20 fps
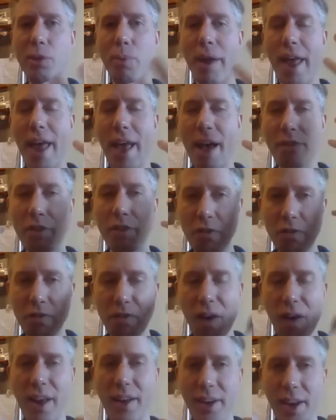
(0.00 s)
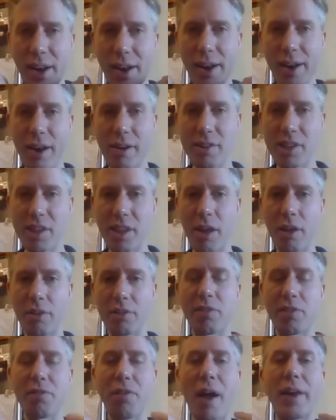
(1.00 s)
we have to find it in
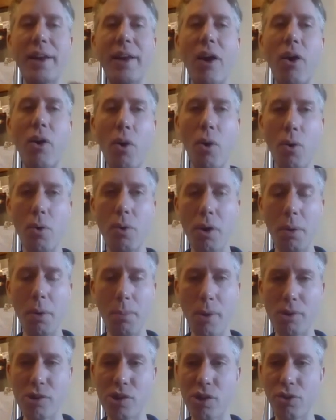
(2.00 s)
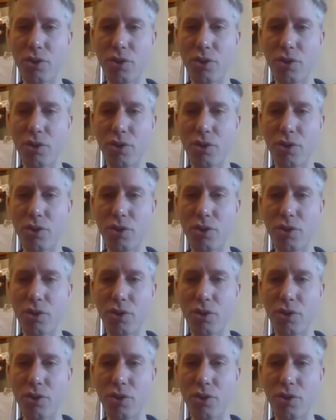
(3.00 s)
ourselves, find our own emotional